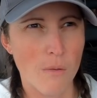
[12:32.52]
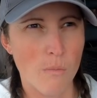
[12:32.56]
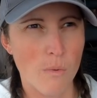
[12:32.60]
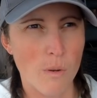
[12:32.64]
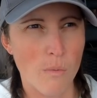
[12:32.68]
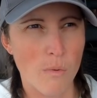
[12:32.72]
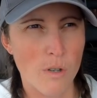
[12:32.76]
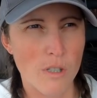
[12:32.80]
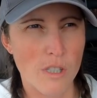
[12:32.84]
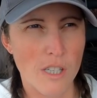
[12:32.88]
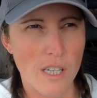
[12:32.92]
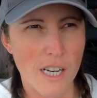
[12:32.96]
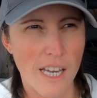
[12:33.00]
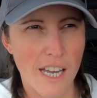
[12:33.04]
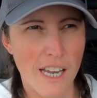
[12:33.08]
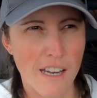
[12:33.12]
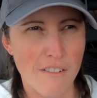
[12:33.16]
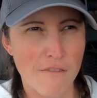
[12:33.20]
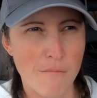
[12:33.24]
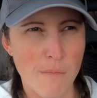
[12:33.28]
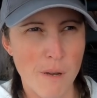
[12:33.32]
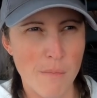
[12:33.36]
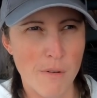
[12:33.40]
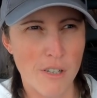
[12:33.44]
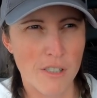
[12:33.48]
we was going to
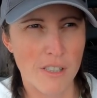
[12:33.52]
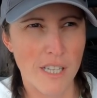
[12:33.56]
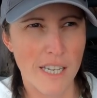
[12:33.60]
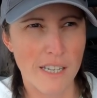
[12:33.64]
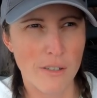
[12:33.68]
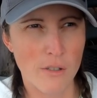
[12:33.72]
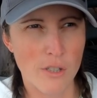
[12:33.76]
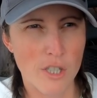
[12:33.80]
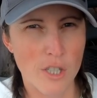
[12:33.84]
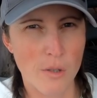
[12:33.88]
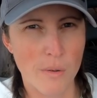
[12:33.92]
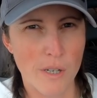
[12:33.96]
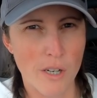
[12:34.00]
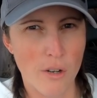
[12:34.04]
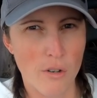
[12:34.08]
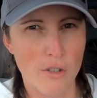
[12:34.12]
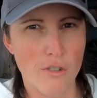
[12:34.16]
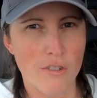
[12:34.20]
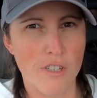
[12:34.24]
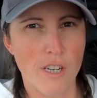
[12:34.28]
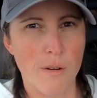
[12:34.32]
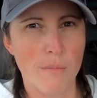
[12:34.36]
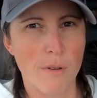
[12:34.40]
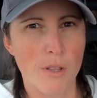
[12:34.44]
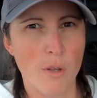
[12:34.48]
have maybe a day or two in
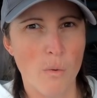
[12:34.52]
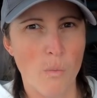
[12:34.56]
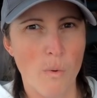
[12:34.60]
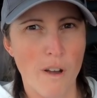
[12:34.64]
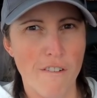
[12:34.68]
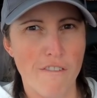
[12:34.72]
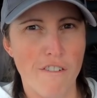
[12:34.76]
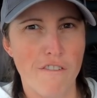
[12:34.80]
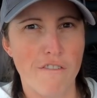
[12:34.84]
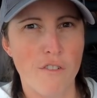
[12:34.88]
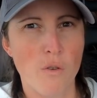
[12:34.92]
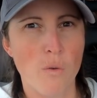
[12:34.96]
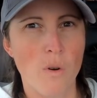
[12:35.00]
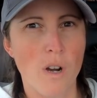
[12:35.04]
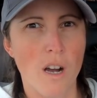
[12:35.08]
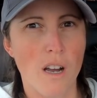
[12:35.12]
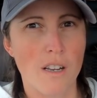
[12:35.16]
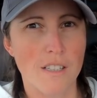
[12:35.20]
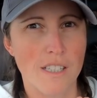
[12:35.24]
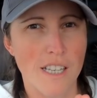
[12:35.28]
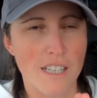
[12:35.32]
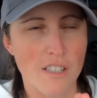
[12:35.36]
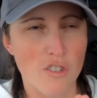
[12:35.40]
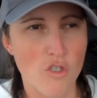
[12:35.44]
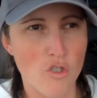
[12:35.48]
Austria, but the weather
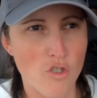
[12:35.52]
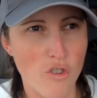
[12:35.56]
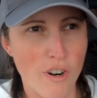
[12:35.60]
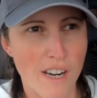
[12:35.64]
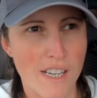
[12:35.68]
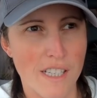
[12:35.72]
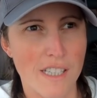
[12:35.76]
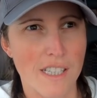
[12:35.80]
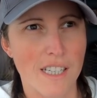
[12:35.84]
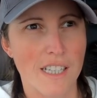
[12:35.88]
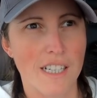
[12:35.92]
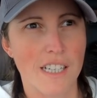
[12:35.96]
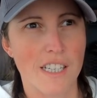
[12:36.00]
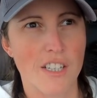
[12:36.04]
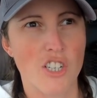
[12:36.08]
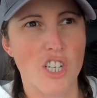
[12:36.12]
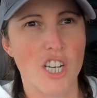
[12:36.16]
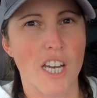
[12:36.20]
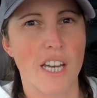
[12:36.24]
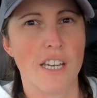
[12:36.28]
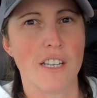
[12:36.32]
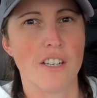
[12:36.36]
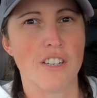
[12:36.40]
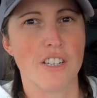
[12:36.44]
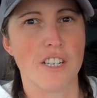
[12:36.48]
forecast has drastically
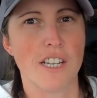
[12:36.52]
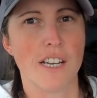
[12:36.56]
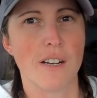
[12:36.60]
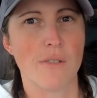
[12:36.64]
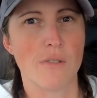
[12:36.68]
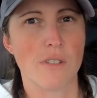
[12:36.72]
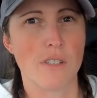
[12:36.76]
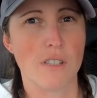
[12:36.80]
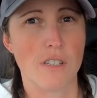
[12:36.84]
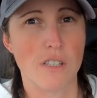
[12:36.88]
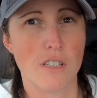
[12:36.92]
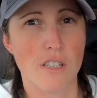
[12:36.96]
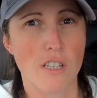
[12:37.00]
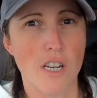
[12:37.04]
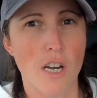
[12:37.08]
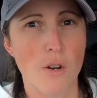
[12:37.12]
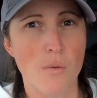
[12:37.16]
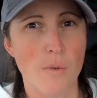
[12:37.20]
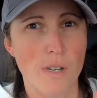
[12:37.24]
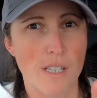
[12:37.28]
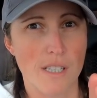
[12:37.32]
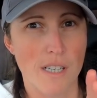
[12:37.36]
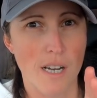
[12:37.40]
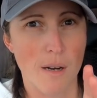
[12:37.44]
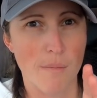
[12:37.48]
changed now. So the
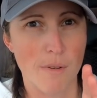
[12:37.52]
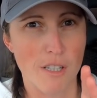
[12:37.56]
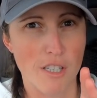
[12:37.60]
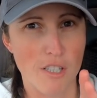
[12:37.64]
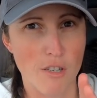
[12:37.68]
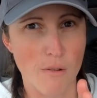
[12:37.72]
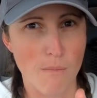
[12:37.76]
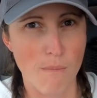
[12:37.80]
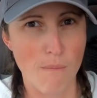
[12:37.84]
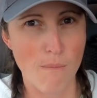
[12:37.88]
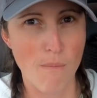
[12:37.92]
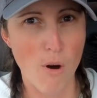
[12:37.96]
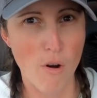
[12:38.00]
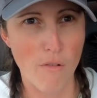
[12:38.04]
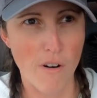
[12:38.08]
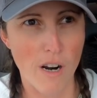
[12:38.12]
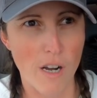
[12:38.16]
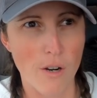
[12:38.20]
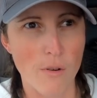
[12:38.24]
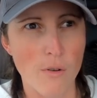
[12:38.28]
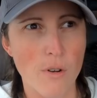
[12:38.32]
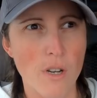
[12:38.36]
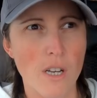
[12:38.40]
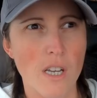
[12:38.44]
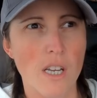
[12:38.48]
snow is coming
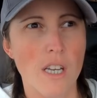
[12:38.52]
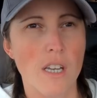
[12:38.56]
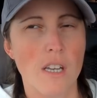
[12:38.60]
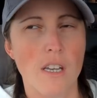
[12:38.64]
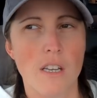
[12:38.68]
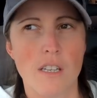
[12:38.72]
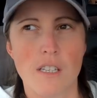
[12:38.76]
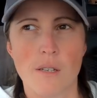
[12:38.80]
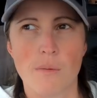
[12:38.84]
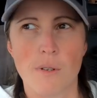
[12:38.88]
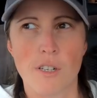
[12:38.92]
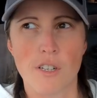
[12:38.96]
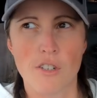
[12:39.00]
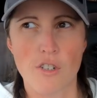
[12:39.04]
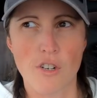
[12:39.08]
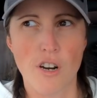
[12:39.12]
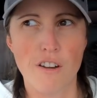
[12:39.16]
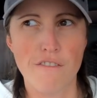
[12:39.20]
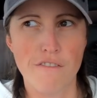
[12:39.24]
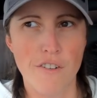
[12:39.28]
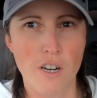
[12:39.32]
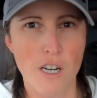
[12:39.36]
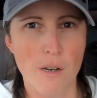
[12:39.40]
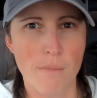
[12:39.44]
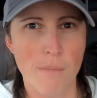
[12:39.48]
tomorrow. So we're going to try
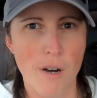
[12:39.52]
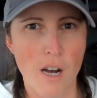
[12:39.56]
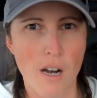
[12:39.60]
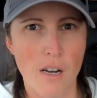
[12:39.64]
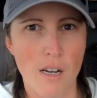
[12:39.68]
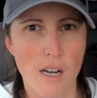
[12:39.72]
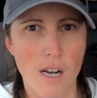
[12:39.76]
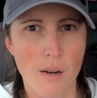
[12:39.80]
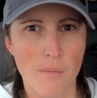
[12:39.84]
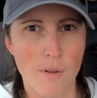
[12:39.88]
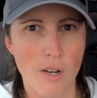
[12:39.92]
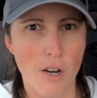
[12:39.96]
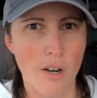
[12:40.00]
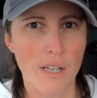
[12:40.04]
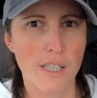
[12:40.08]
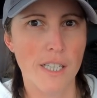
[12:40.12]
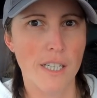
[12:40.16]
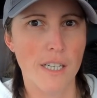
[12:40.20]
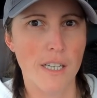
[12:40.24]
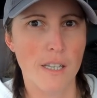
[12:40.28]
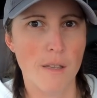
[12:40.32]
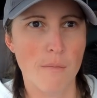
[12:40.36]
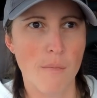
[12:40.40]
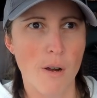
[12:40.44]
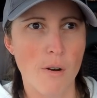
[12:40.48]
and find a park up kind
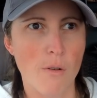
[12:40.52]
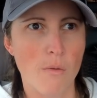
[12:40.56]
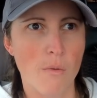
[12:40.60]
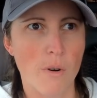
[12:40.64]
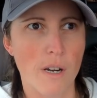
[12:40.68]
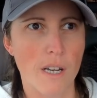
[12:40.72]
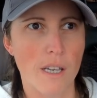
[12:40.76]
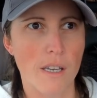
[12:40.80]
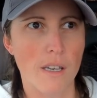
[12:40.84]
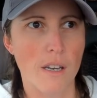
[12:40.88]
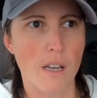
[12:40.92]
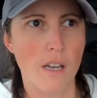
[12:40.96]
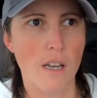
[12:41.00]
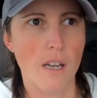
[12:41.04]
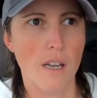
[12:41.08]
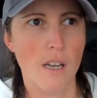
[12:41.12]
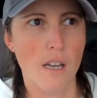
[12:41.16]
of near the motorway.